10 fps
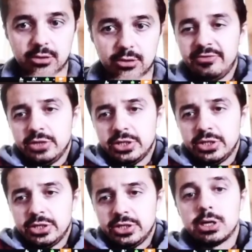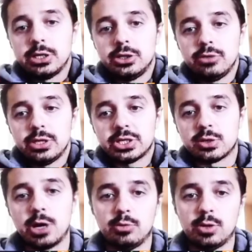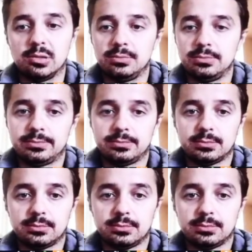If you're smart, you can do this quite well.